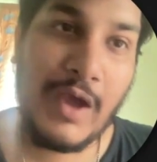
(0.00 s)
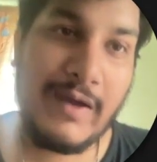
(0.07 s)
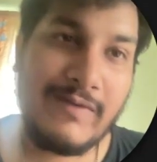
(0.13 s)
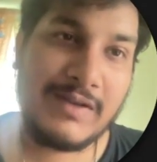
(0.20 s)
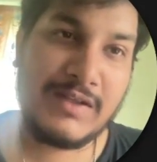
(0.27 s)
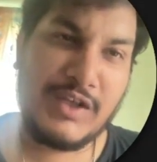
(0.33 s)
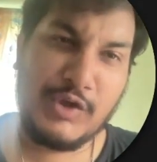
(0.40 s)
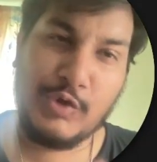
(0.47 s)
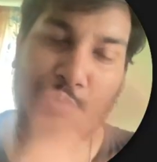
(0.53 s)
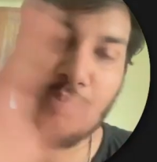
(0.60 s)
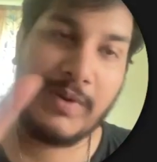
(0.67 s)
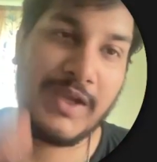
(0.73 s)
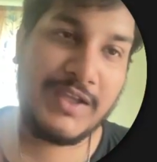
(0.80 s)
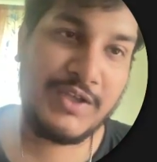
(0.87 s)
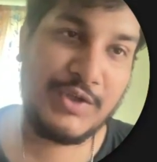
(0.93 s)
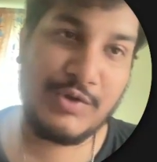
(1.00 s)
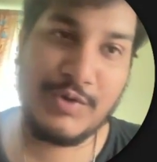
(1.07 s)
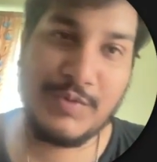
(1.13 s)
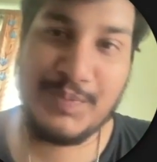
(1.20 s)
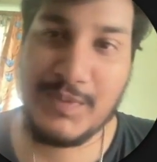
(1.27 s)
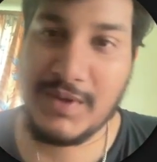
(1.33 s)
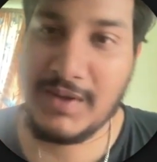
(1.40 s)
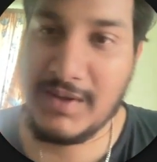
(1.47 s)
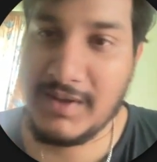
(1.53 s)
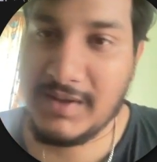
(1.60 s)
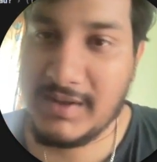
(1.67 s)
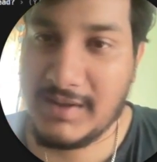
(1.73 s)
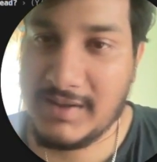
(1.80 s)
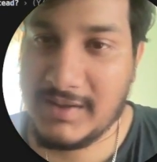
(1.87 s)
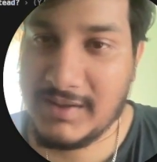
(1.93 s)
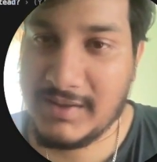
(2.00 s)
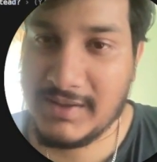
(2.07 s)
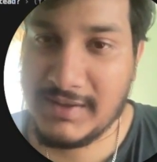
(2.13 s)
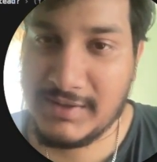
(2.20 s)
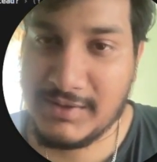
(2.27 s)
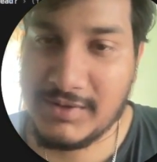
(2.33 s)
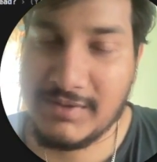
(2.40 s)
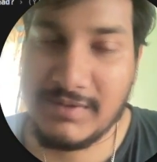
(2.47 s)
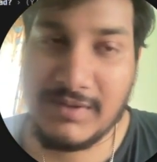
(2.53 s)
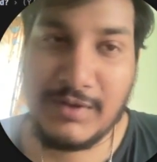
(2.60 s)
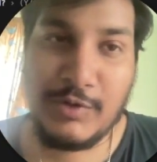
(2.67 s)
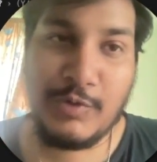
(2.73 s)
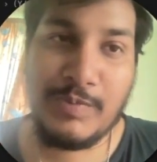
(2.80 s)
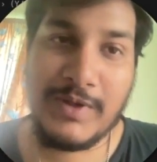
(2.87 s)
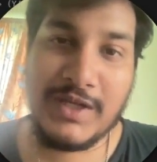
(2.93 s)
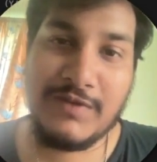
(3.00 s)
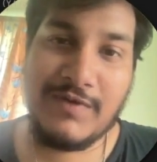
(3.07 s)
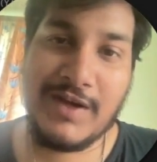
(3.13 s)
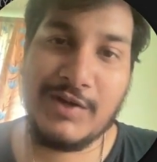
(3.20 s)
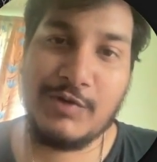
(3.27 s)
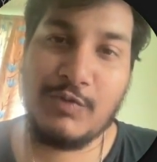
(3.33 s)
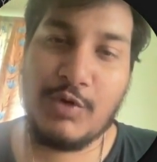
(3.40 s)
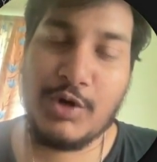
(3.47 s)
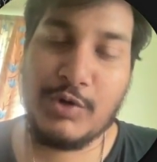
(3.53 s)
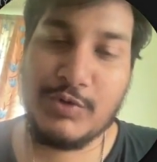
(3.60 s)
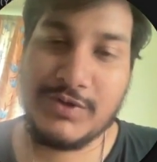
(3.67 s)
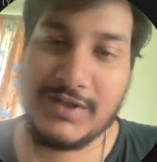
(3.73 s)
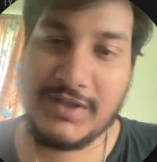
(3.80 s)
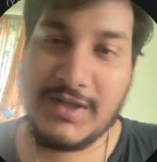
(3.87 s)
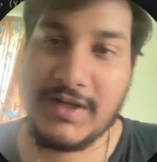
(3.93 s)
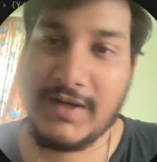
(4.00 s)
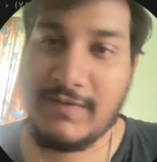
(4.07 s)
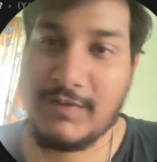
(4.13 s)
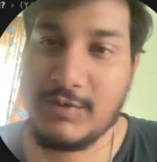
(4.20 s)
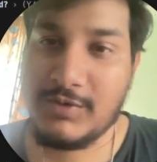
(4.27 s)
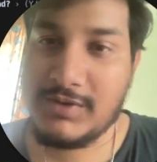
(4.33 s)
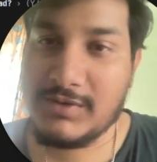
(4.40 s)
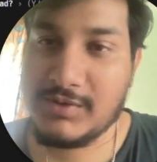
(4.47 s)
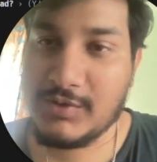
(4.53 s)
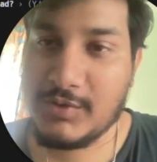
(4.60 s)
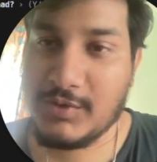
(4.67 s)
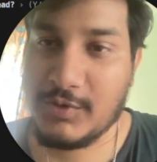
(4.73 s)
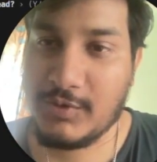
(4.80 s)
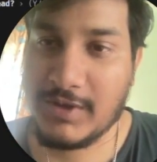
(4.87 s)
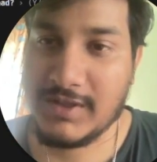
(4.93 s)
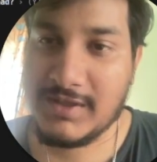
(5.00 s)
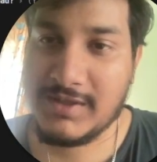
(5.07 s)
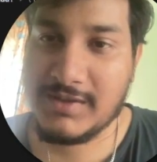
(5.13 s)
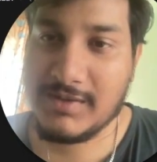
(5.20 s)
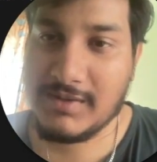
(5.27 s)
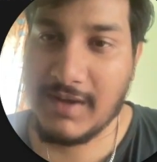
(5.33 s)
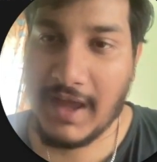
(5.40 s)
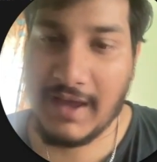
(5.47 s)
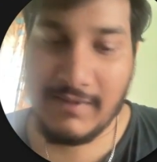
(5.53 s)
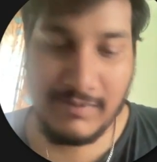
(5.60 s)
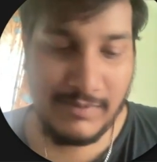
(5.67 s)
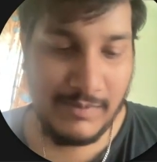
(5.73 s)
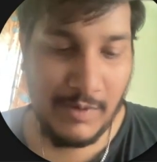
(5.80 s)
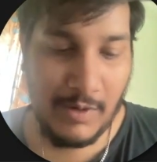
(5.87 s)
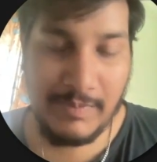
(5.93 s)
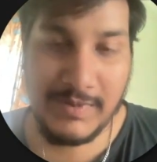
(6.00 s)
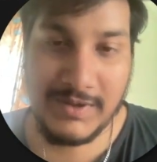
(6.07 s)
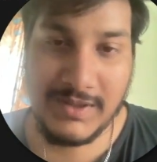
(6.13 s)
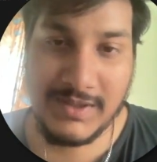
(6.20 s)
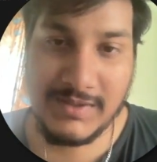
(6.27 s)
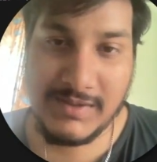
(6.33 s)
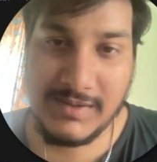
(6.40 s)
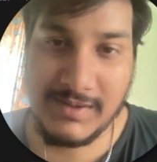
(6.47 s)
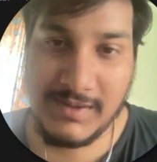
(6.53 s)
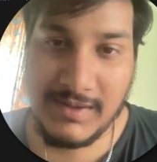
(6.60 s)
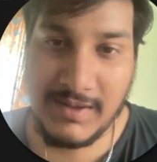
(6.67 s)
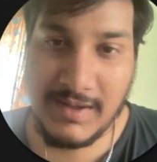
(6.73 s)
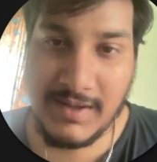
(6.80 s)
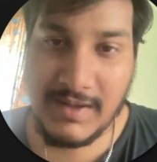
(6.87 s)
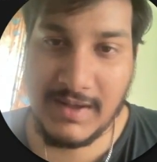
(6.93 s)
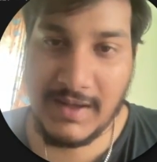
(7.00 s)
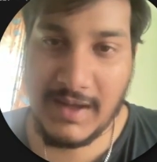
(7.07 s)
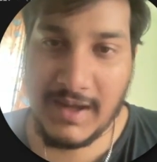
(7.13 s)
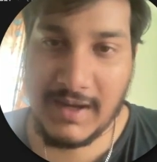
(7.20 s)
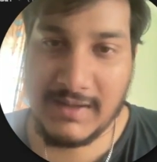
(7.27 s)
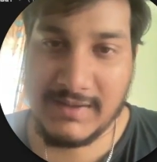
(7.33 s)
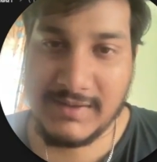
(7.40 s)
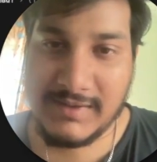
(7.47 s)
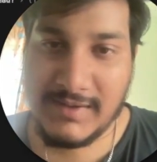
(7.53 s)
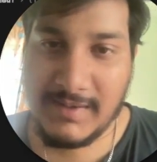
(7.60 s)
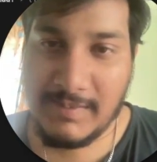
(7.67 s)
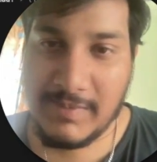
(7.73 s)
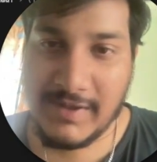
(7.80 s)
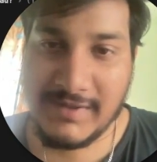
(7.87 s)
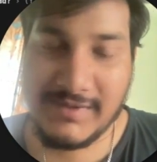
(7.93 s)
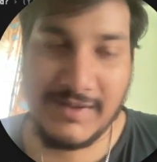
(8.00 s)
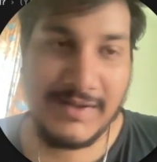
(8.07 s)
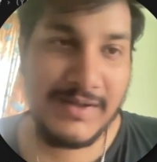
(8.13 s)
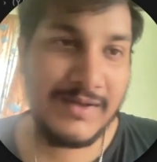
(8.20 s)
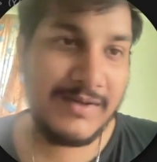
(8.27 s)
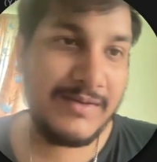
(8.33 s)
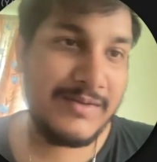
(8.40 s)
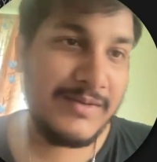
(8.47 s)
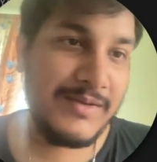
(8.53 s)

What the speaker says: have a new page, new page where you want to see the DevTools, so you can just have copy this and just replace it here.